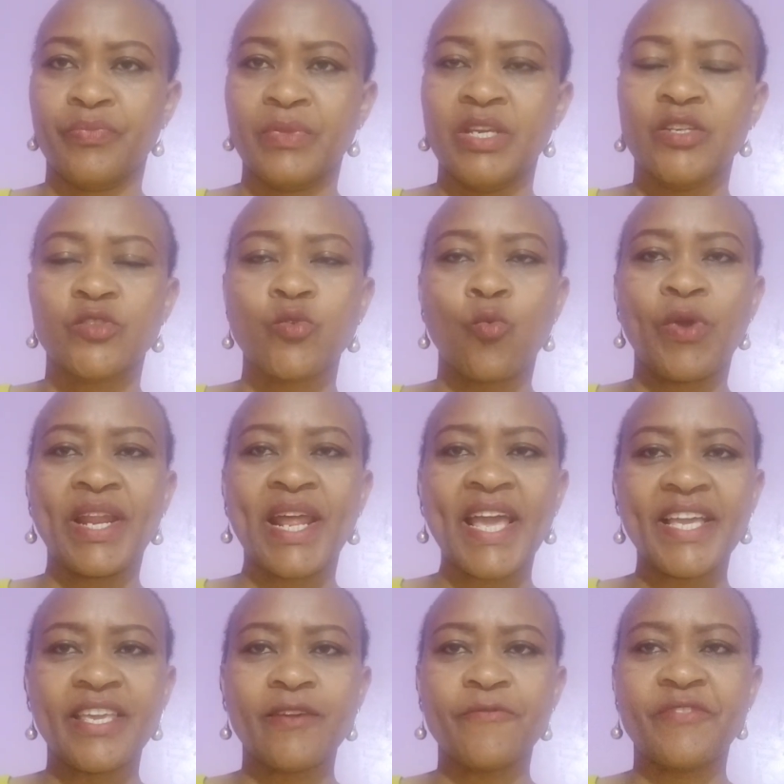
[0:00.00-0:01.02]
So when
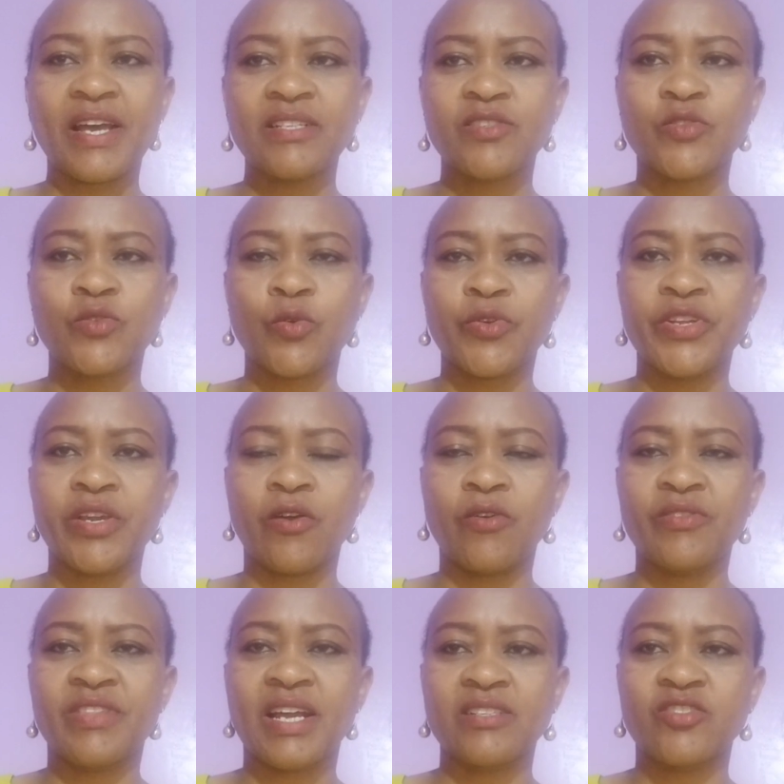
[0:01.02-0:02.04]
I gave that story
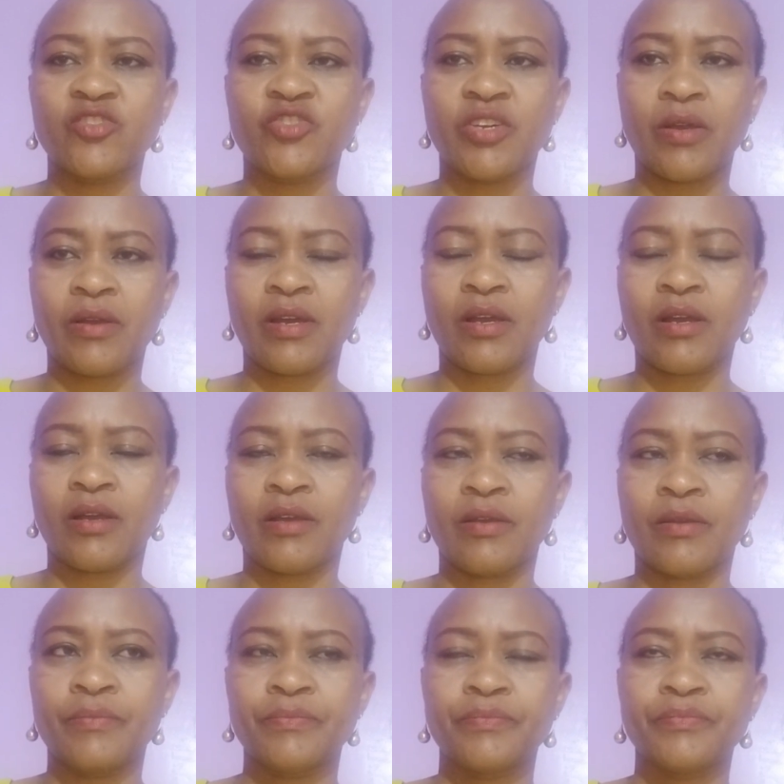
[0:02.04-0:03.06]
on that
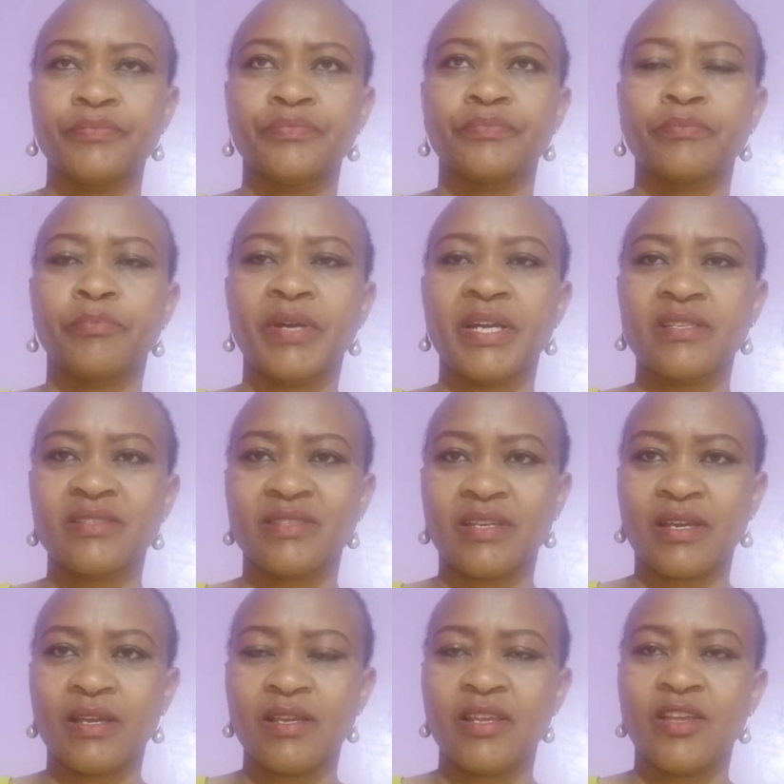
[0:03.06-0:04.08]

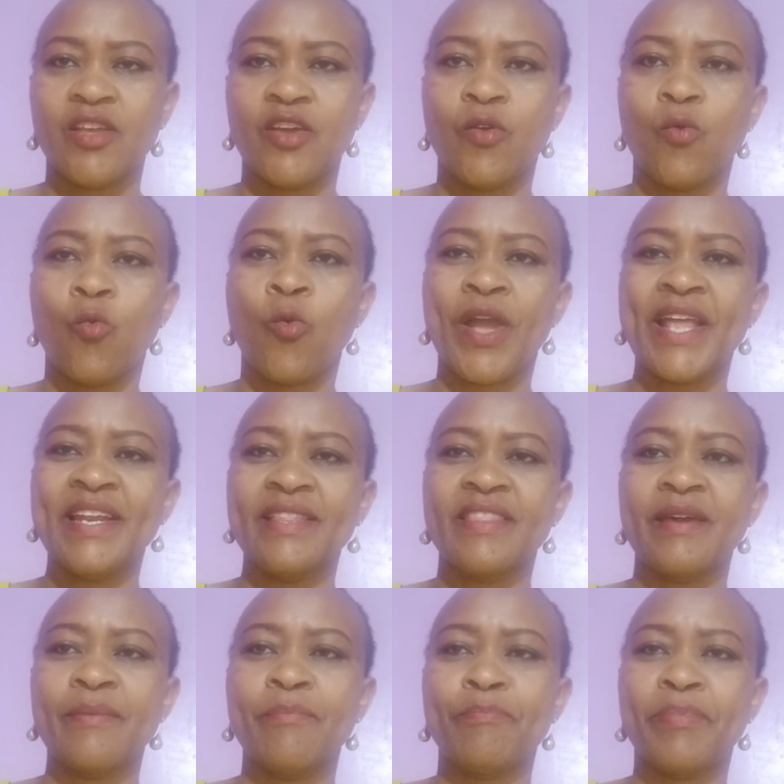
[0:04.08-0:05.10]
pastor, when
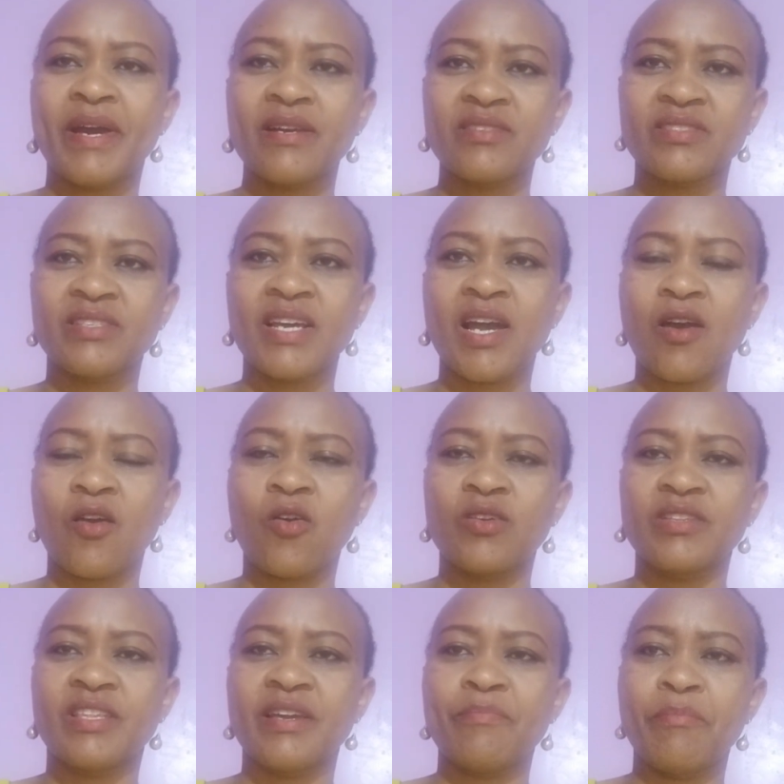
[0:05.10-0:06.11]
the pastor
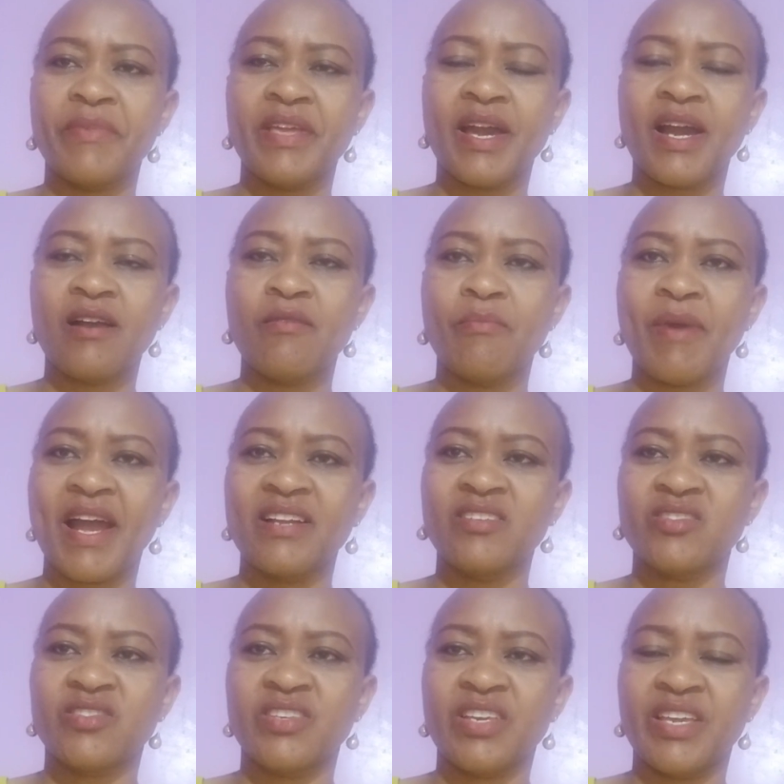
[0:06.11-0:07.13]
or the young man
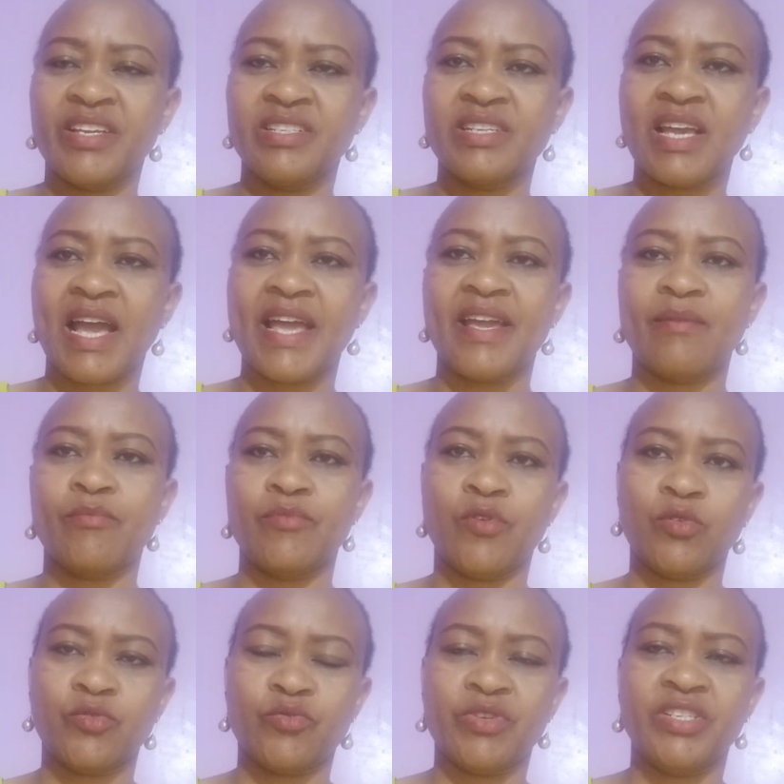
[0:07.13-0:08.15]
said, I am
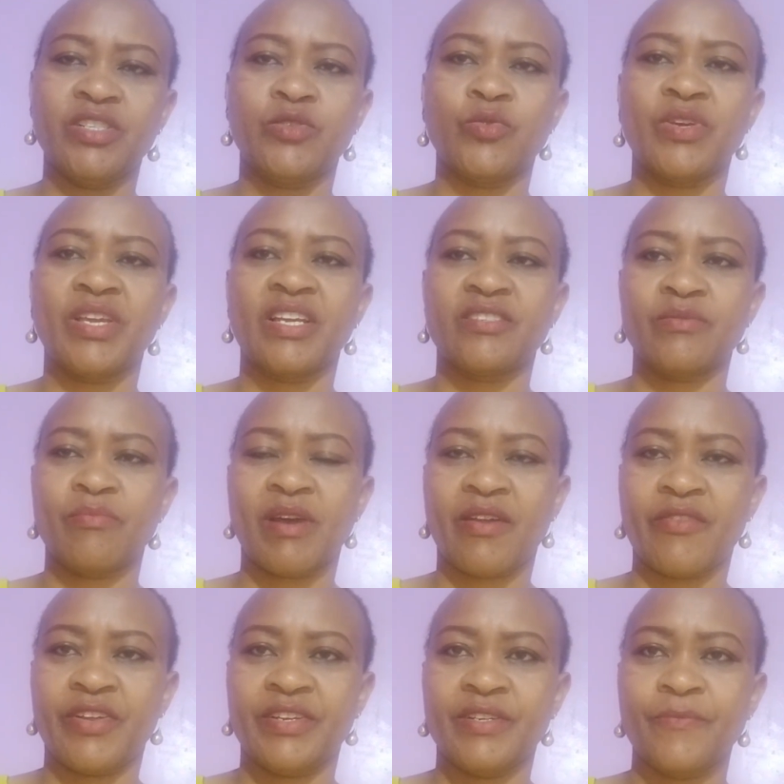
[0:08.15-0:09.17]
not ready to get
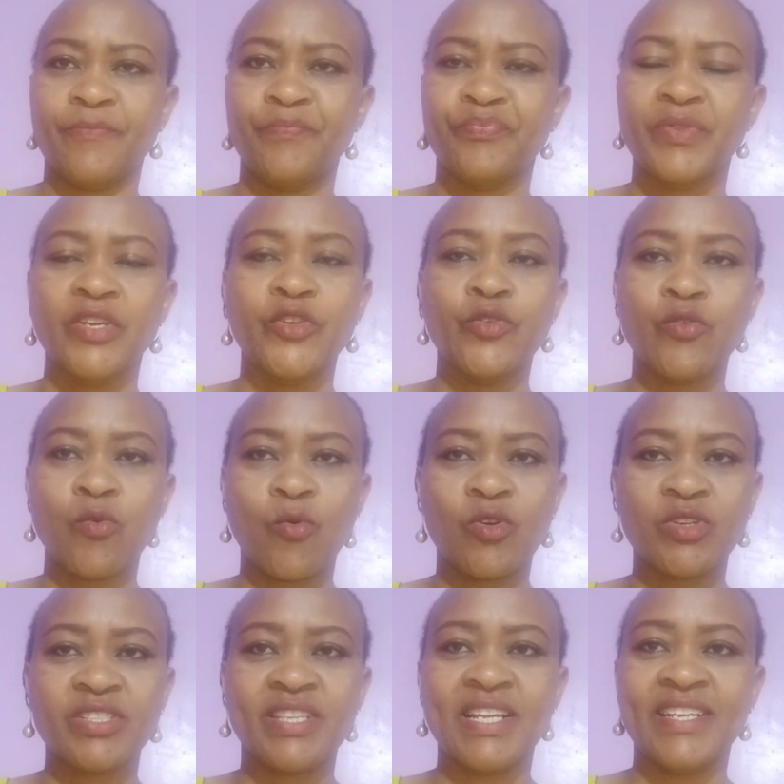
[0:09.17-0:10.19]
married, you know
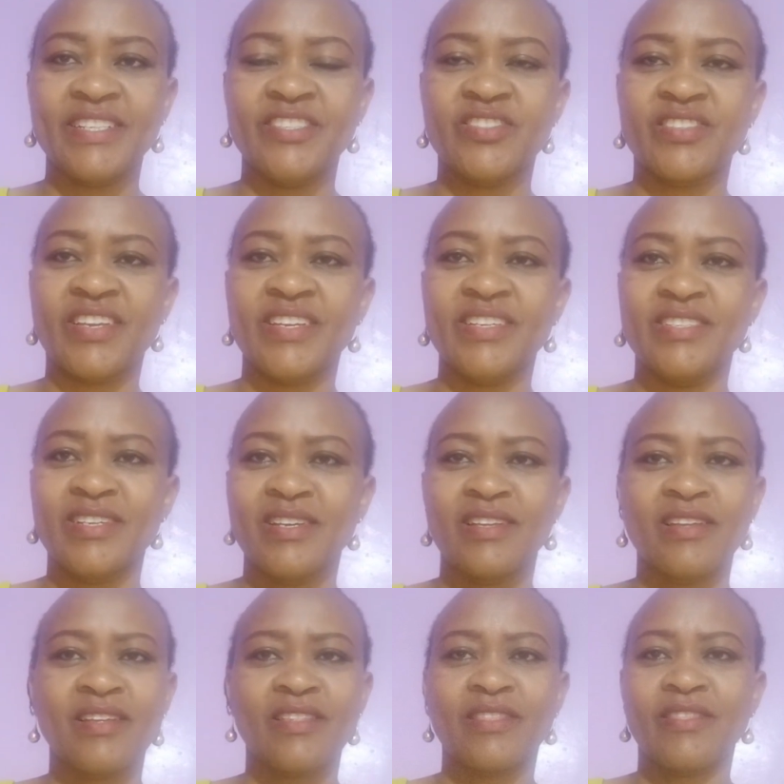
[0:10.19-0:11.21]
what the lady said?
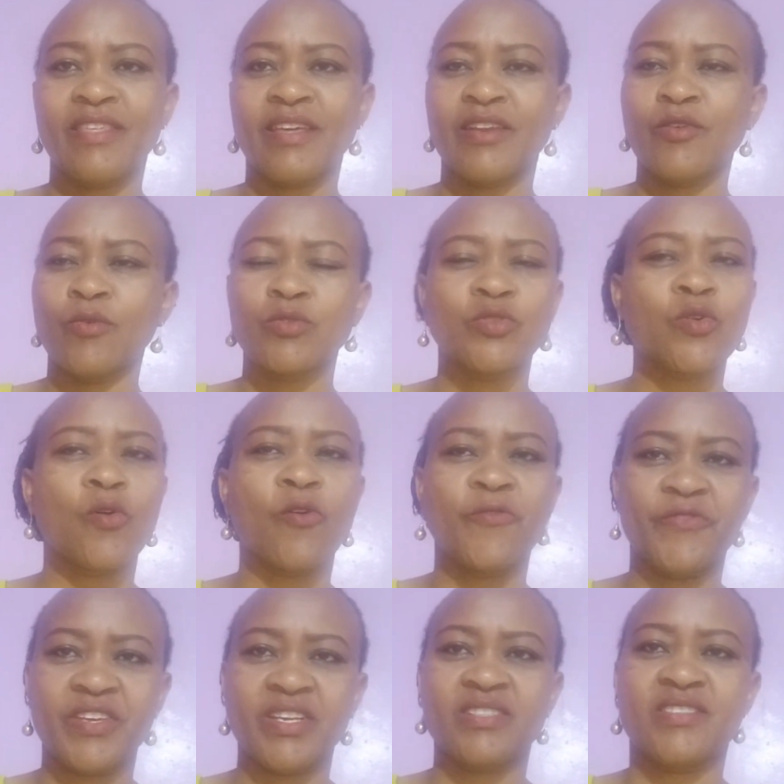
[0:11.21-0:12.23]
The not
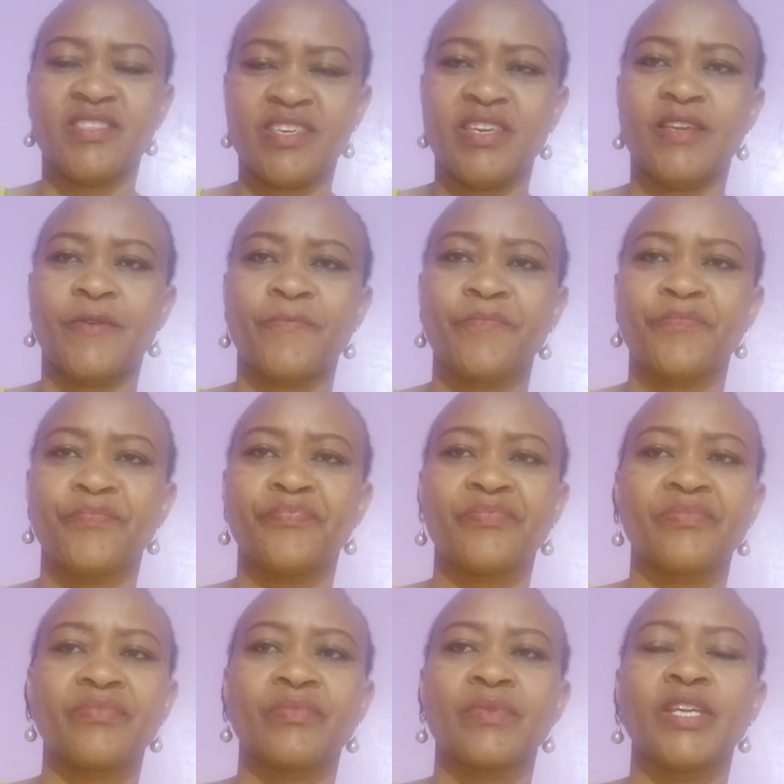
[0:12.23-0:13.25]
obvious thing.
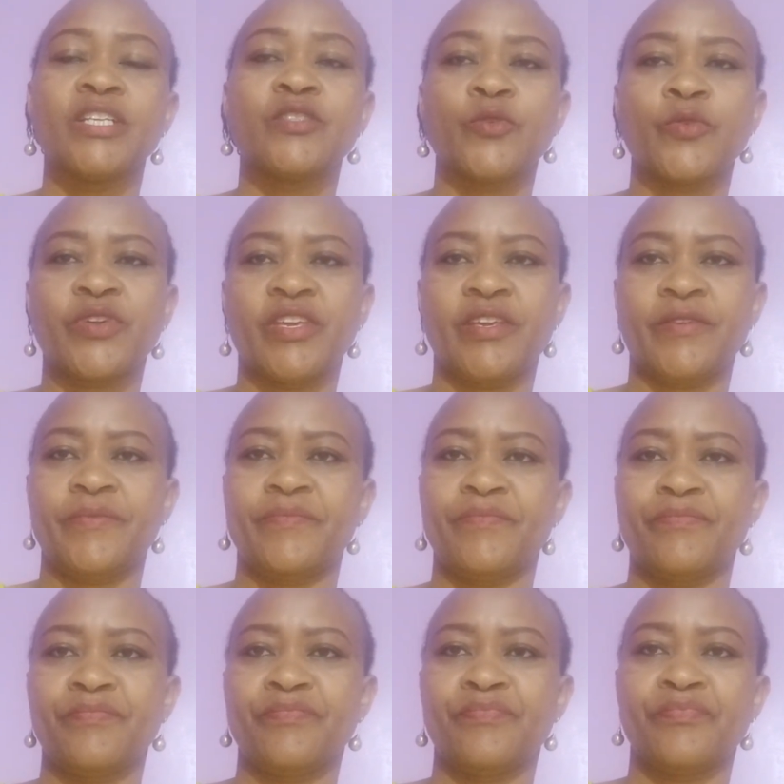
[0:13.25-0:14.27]
It's okay.
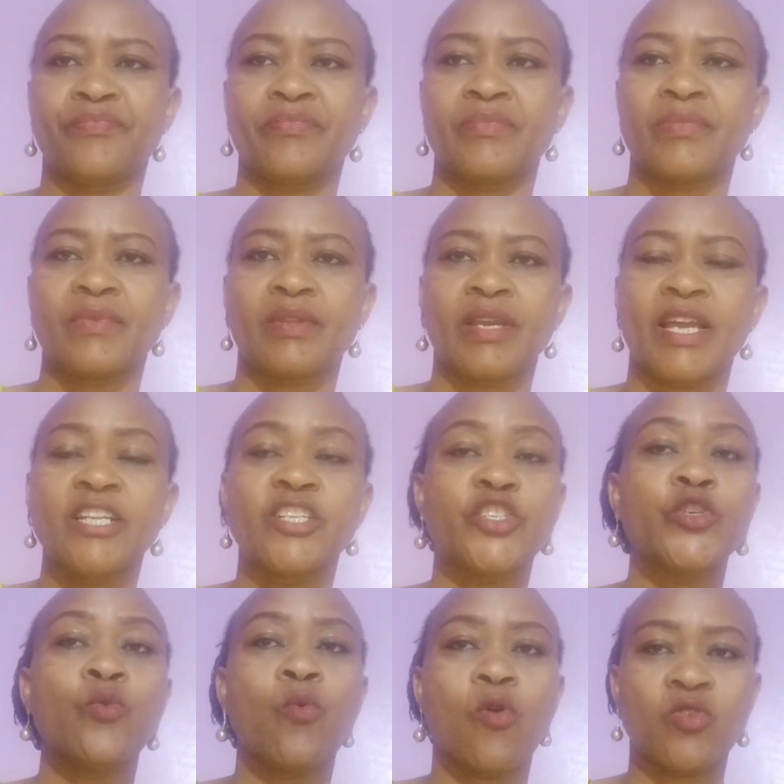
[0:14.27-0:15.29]
And
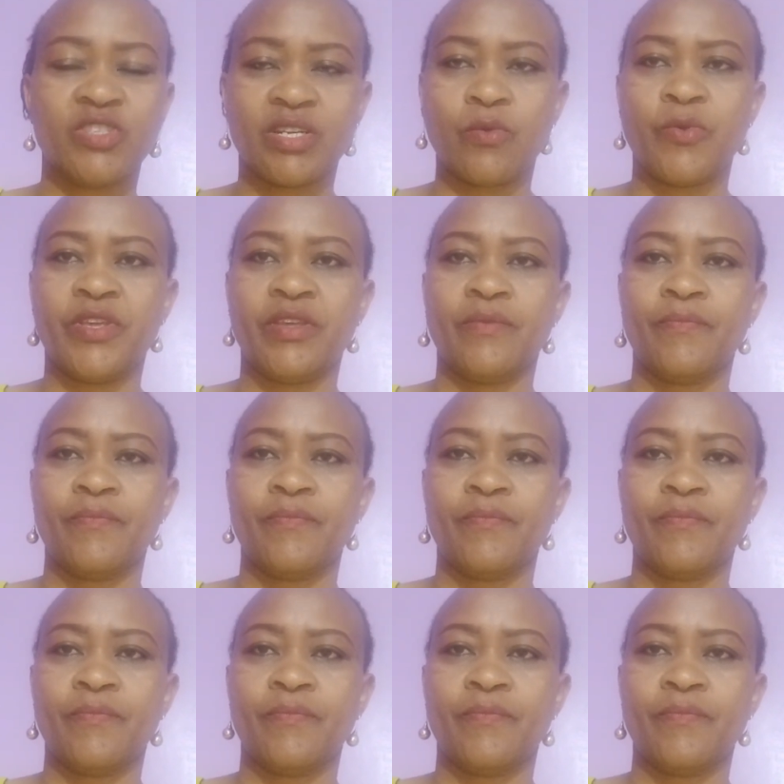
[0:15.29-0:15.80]
she walked away.